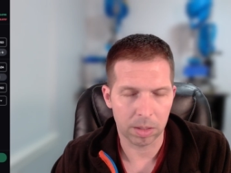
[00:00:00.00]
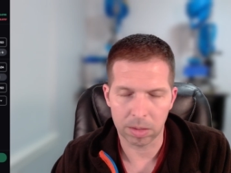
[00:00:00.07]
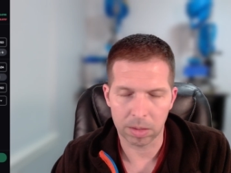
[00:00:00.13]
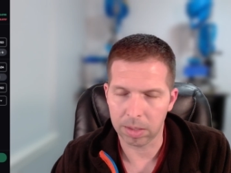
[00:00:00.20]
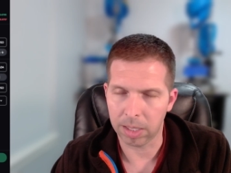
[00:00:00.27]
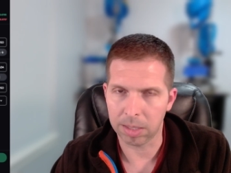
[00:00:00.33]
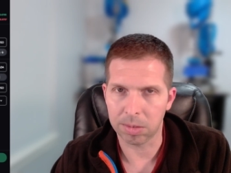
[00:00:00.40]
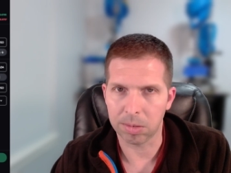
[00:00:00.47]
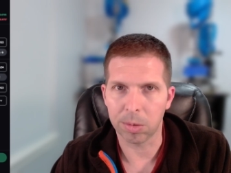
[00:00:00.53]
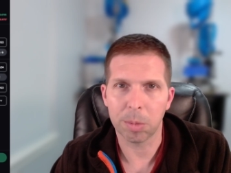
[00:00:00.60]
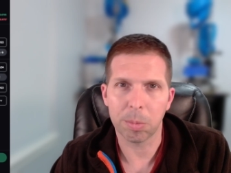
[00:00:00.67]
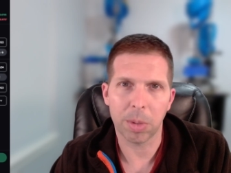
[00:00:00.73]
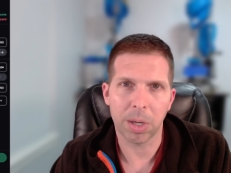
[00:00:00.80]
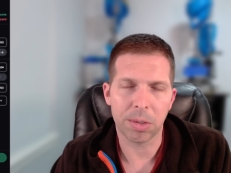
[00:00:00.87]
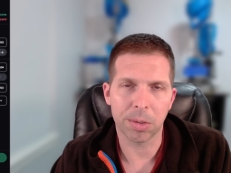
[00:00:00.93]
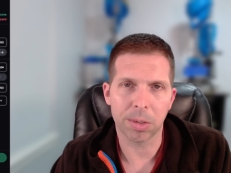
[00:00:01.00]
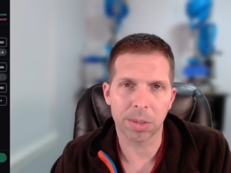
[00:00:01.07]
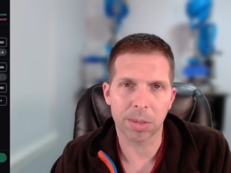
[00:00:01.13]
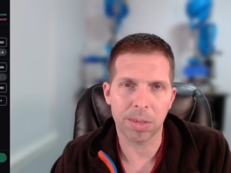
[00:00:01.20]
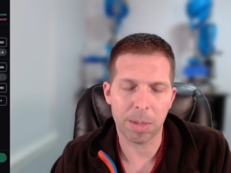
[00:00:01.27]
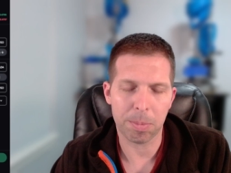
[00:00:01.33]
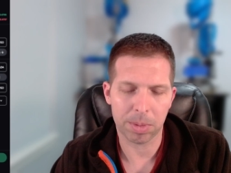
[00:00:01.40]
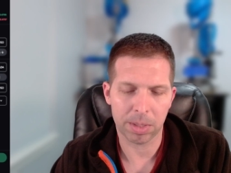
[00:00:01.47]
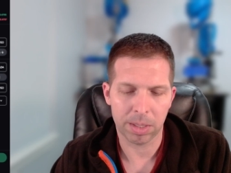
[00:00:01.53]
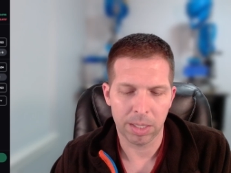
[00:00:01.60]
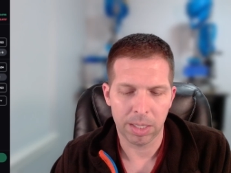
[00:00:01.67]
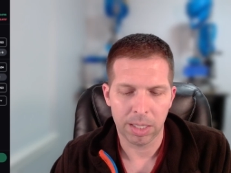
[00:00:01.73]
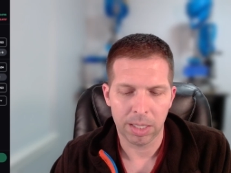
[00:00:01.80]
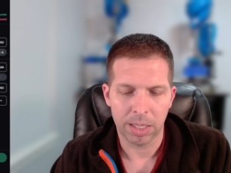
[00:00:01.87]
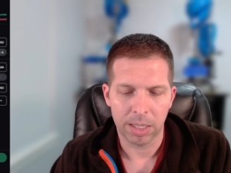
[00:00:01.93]
That is the only price you'll accept.
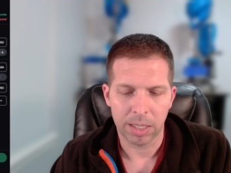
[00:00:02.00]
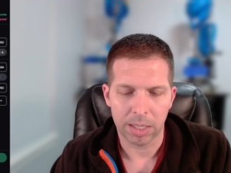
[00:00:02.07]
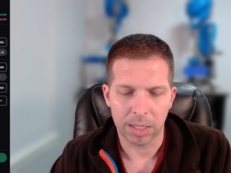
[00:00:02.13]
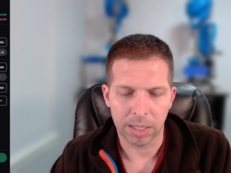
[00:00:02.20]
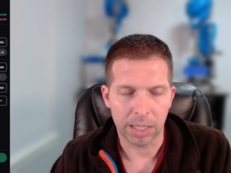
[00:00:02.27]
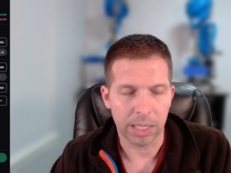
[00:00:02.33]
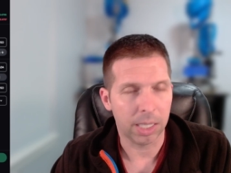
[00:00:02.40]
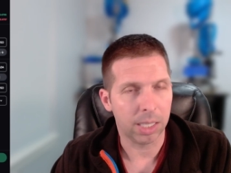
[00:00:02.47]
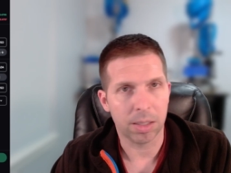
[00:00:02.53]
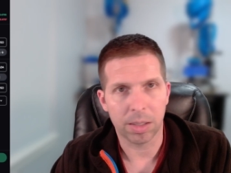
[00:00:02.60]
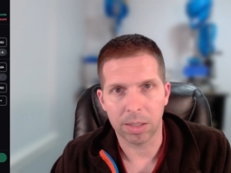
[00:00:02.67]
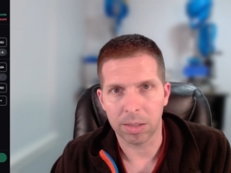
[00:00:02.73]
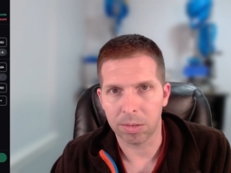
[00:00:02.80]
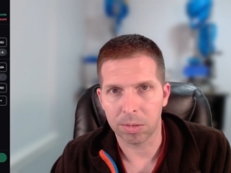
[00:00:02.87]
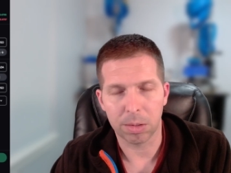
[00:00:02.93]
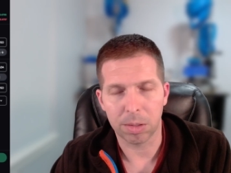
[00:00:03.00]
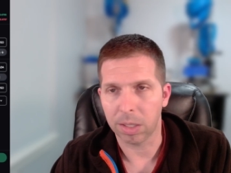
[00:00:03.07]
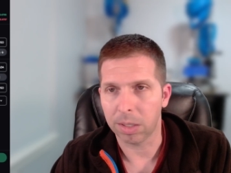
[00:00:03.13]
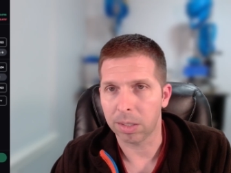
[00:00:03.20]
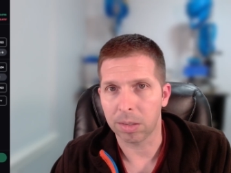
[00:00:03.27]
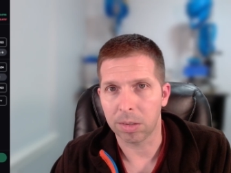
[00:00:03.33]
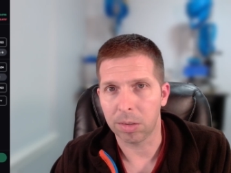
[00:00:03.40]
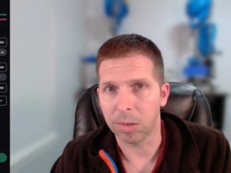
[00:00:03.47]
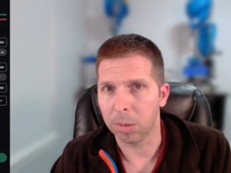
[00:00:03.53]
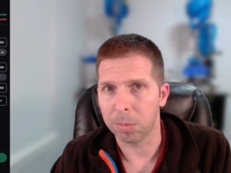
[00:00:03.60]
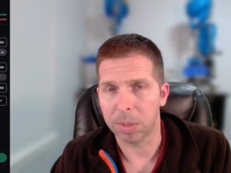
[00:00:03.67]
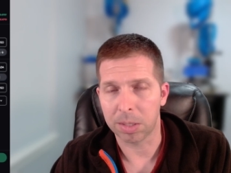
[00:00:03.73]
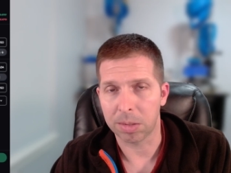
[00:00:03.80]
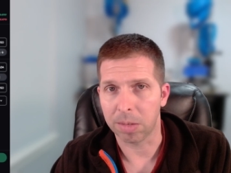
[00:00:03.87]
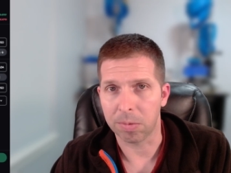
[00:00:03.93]
And there's nothing to it
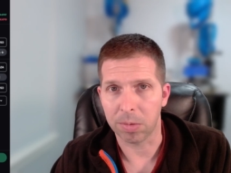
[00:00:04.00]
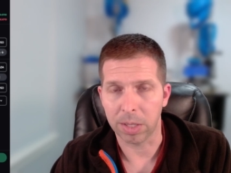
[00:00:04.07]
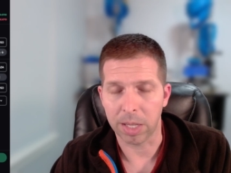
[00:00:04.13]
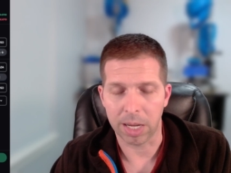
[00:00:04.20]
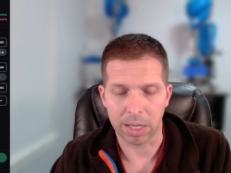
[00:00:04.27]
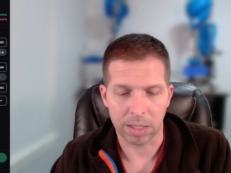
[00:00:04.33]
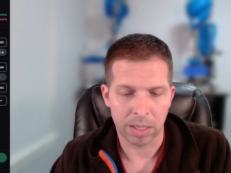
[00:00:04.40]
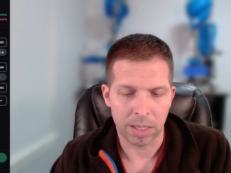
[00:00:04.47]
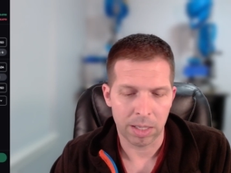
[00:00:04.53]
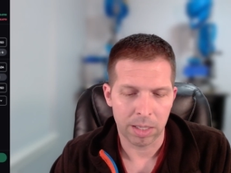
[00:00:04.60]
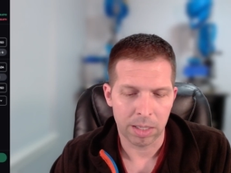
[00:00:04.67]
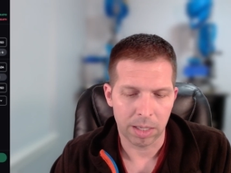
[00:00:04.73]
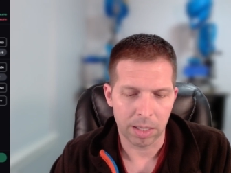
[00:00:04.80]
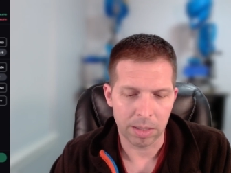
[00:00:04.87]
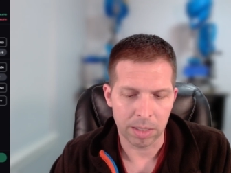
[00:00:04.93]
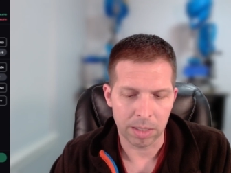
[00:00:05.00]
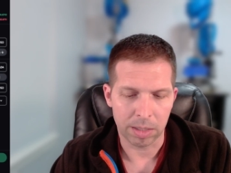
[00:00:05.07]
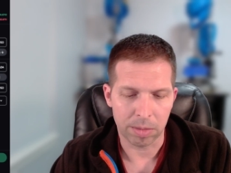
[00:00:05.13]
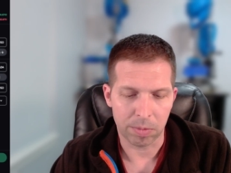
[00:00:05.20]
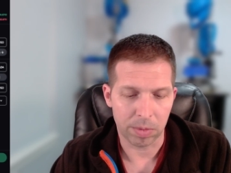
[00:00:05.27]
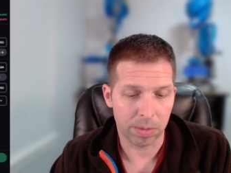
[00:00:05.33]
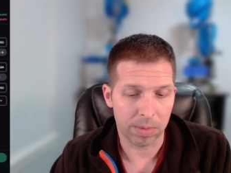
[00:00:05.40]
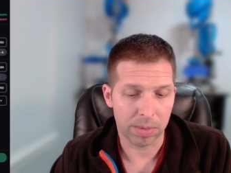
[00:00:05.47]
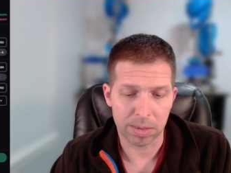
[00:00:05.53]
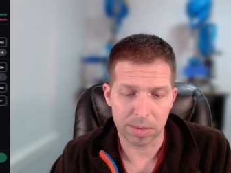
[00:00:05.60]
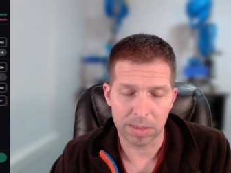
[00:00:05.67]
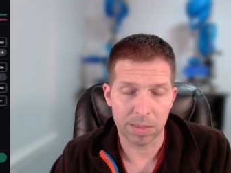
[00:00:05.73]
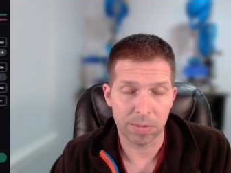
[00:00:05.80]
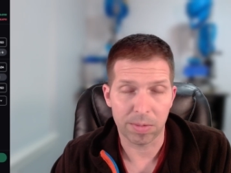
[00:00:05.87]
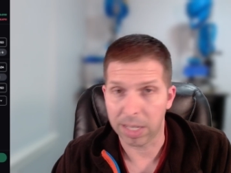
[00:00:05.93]
except for that. And then if, if, this,
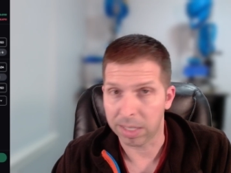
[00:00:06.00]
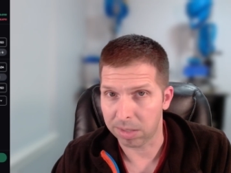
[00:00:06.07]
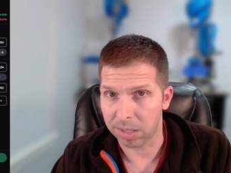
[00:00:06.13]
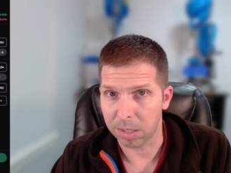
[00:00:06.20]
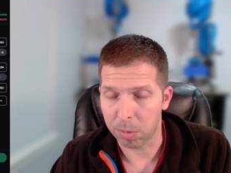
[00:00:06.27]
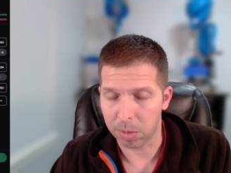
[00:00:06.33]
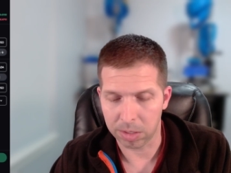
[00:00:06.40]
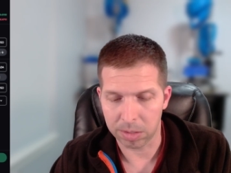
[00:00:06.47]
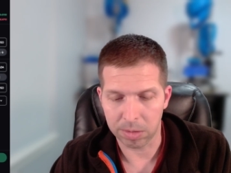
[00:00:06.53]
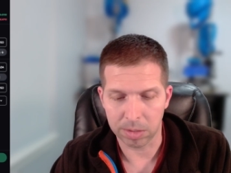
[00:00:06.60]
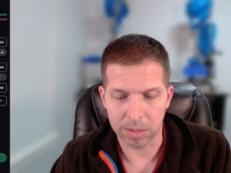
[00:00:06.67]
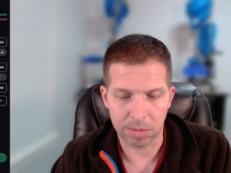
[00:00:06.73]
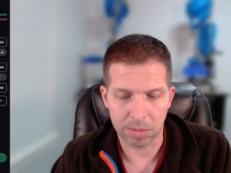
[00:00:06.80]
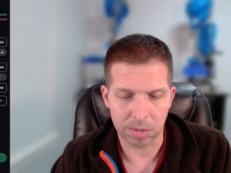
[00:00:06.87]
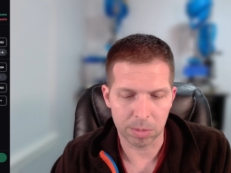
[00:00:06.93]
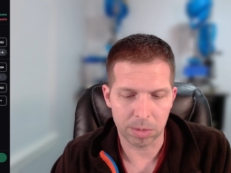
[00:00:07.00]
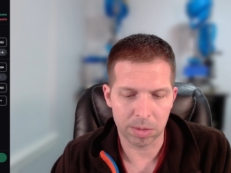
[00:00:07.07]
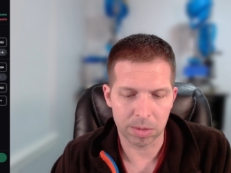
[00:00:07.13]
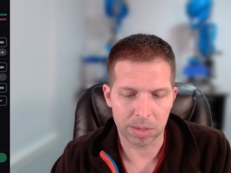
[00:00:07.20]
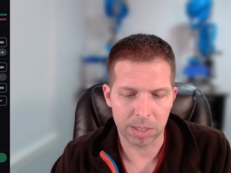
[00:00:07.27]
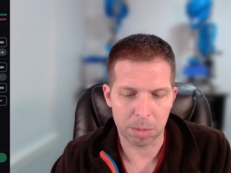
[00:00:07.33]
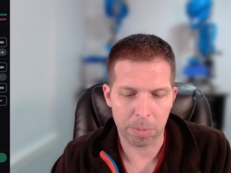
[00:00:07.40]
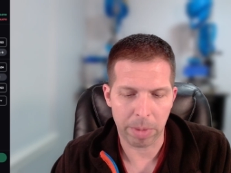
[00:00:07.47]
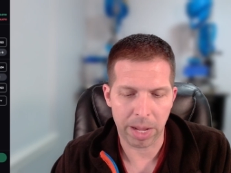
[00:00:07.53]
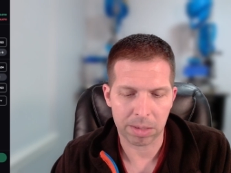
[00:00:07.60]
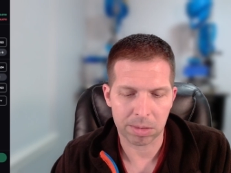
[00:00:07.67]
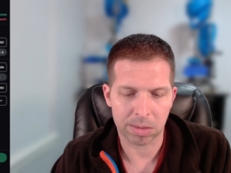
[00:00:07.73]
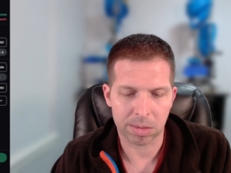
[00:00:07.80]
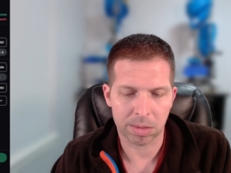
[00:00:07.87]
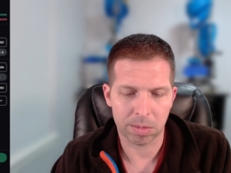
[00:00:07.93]
if that's how you want to do this, you would just hit
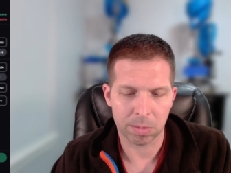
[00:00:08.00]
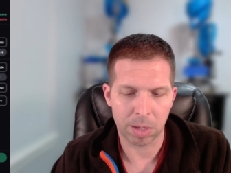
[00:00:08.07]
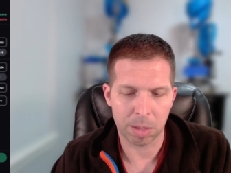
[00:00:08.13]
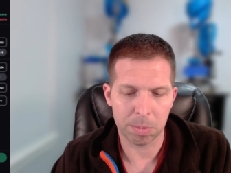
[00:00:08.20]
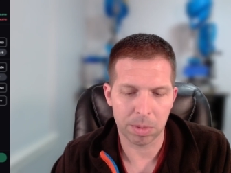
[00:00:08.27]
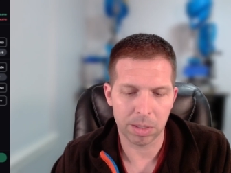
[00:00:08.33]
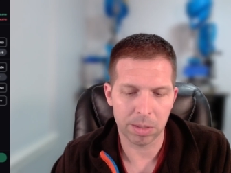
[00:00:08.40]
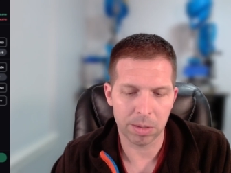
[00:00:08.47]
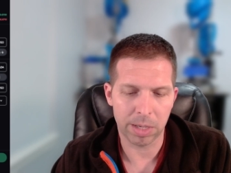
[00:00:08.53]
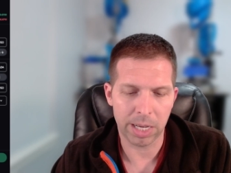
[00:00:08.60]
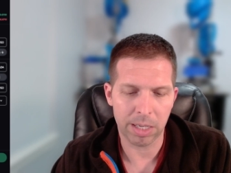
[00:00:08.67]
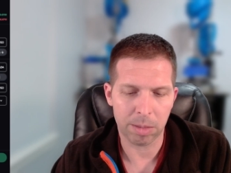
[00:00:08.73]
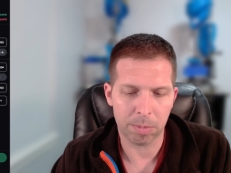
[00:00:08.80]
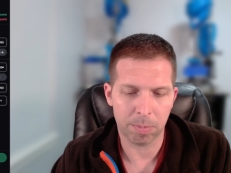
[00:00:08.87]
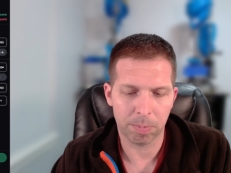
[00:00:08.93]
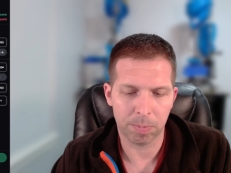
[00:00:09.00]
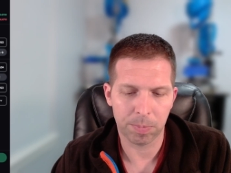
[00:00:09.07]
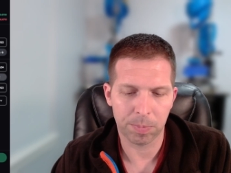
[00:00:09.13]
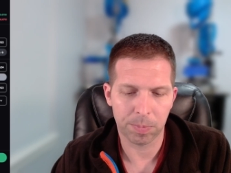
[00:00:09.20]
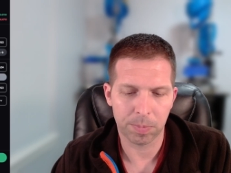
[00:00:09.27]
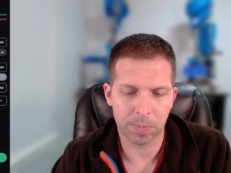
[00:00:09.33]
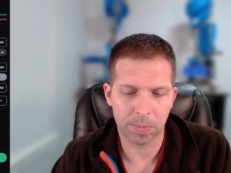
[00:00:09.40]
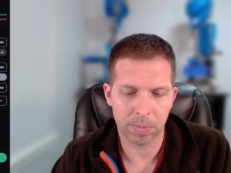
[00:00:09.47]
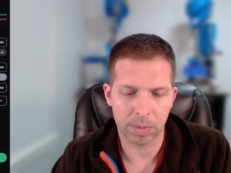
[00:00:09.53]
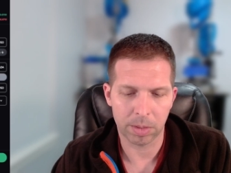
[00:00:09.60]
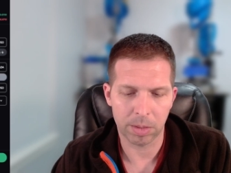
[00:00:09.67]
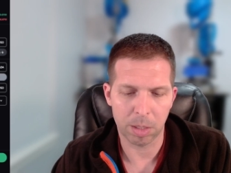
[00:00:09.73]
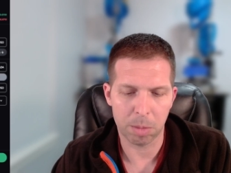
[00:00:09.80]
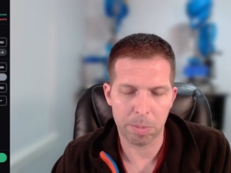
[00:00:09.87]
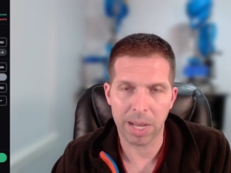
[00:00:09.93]
max right below A D A.
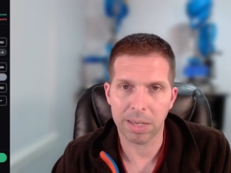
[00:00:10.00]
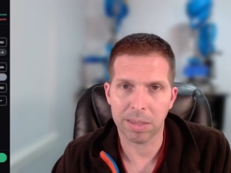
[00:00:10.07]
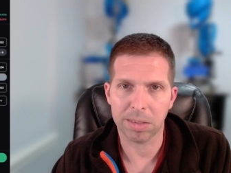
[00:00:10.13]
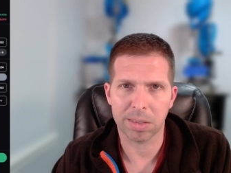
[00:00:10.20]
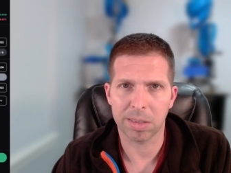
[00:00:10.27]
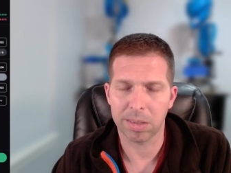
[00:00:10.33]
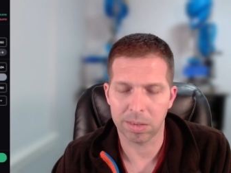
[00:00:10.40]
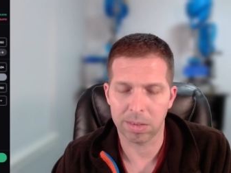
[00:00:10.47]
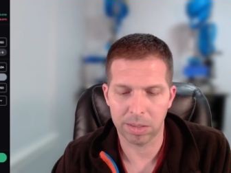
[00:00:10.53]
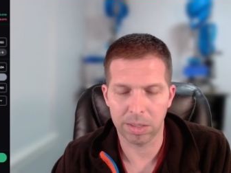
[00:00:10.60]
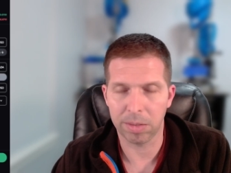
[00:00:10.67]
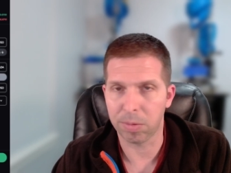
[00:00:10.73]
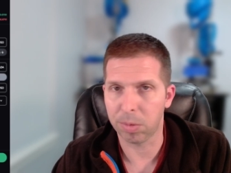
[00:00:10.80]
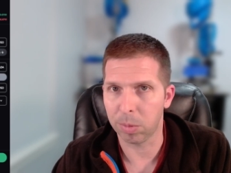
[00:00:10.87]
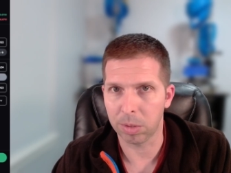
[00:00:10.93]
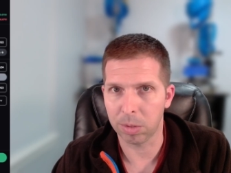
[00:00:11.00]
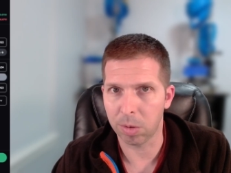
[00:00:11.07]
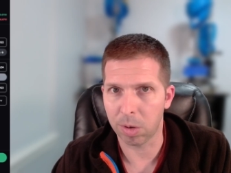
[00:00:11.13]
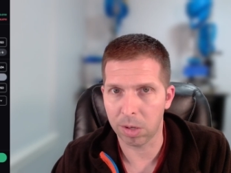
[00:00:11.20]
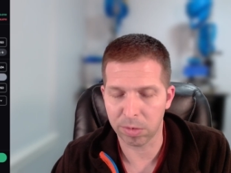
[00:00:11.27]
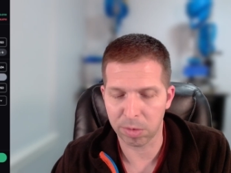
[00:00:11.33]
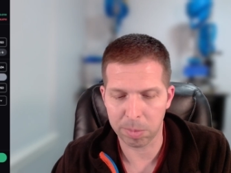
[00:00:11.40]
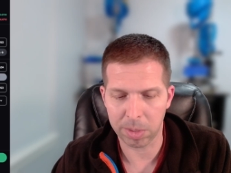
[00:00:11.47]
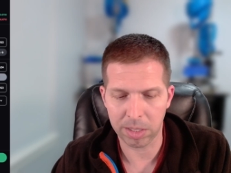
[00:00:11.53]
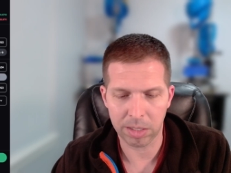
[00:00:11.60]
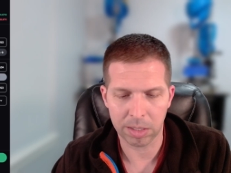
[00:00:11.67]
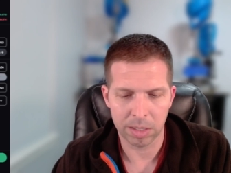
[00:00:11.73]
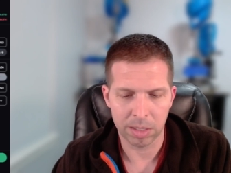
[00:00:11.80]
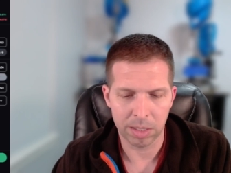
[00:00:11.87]
You'd hit max if you want to do all of your money,